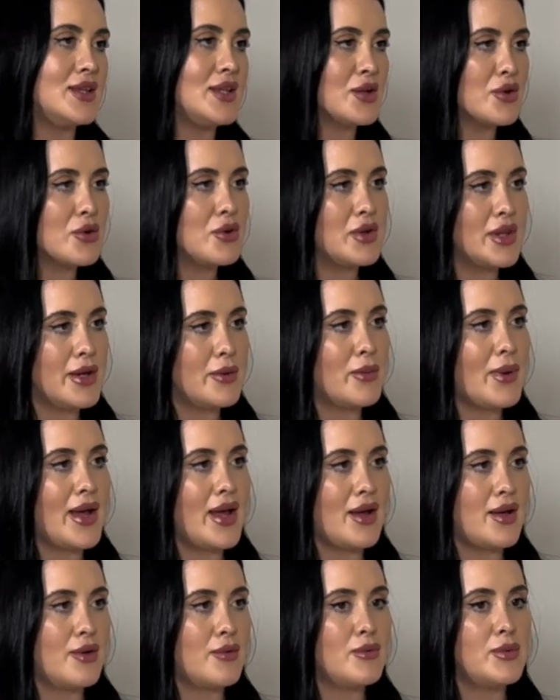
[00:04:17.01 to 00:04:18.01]
they call it,
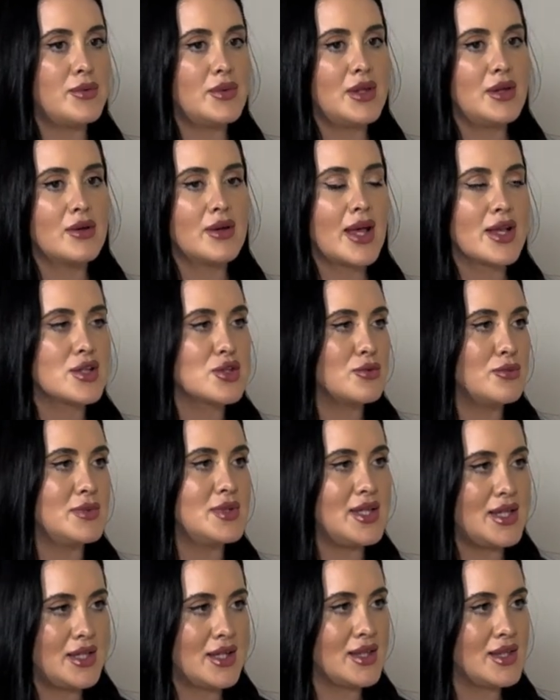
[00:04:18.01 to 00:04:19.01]
where they'll get
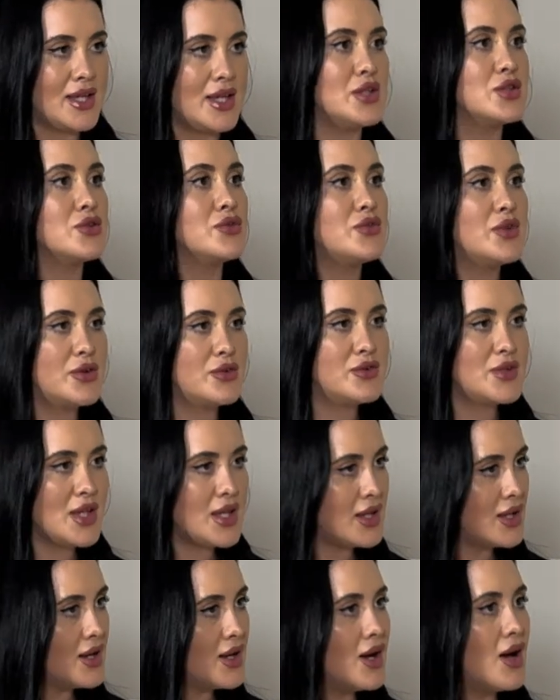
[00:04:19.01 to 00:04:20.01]
somebody in at the age of
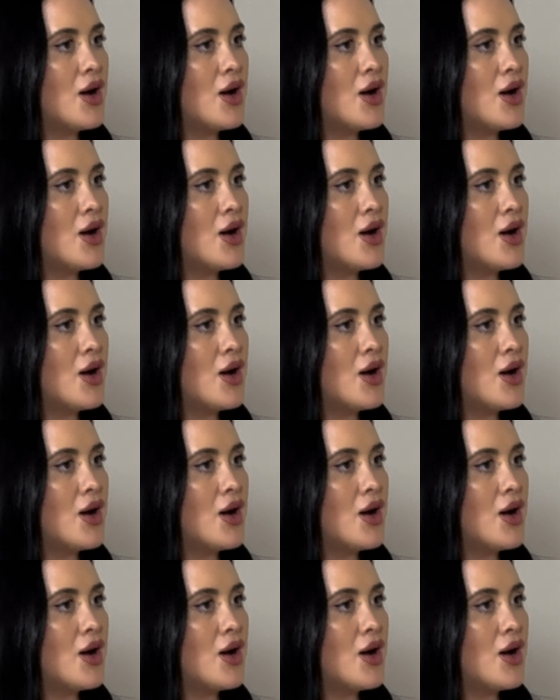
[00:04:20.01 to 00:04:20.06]
50,